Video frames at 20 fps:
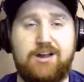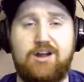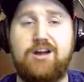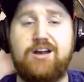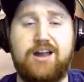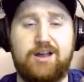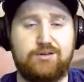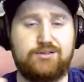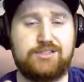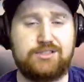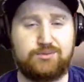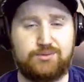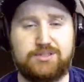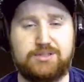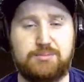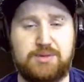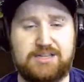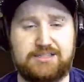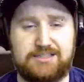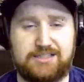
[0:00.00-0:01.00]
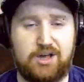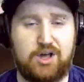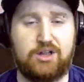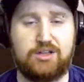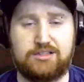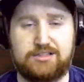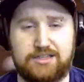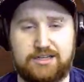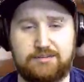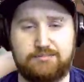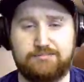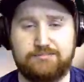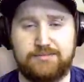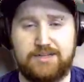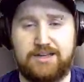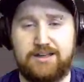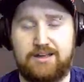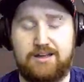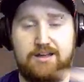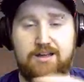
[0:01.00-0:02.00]
our house is really messy all the time.
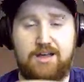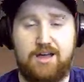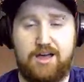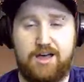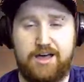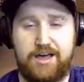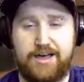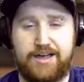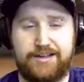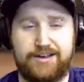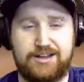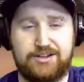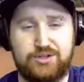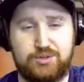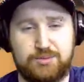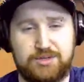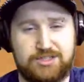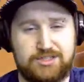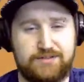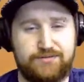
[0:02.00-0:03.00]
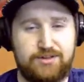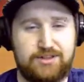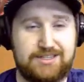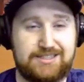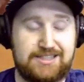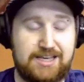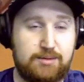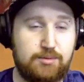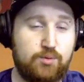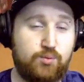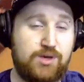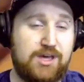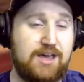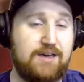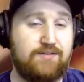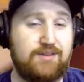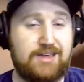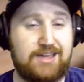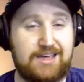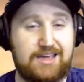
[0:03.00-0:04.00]
Uh, not too much stuff on the table. We
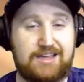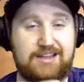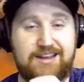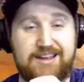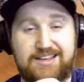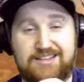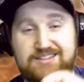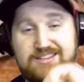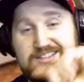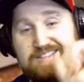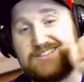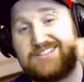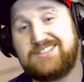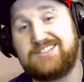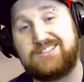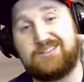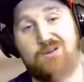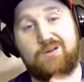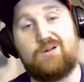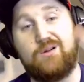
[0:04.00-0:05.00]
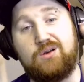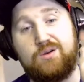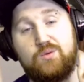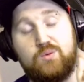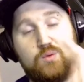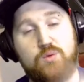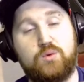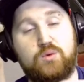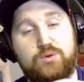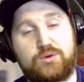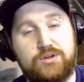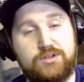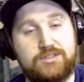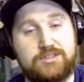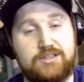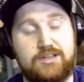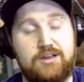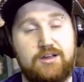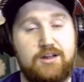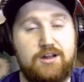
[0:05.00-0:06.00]
have a nice Star Wars
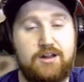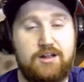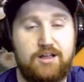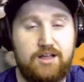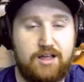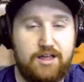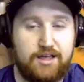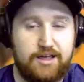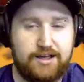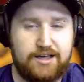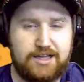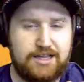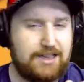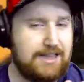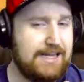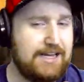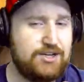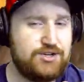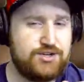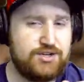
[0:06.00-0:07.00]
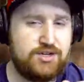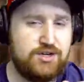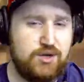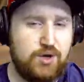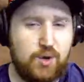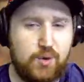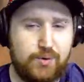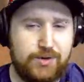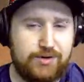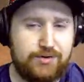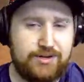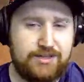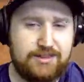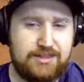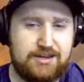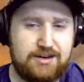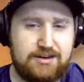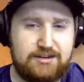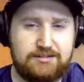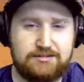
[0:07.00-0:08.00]
uh, collection going right
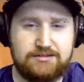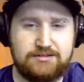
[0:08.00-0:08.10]
there.